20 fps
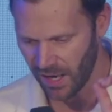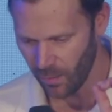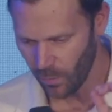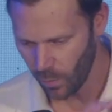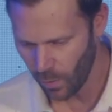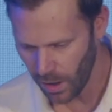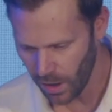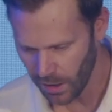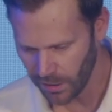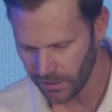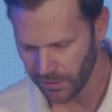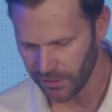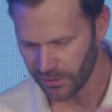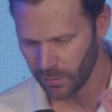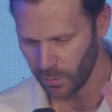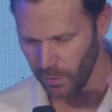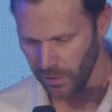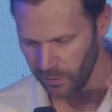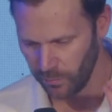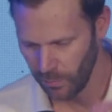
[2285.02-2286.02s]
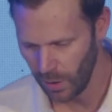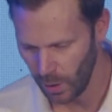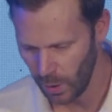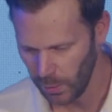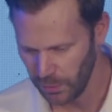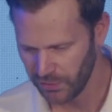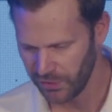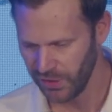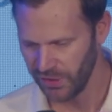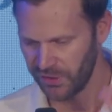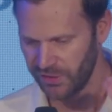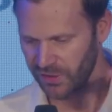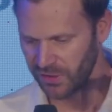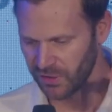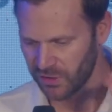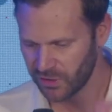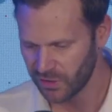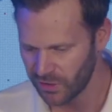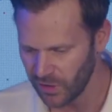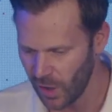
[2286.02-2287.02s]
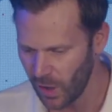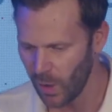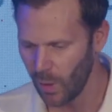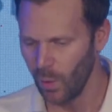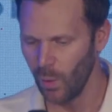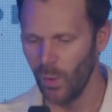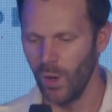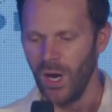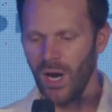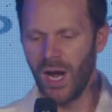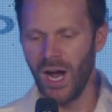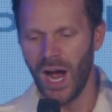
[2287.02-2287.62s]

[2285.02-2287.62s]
was with Moses, so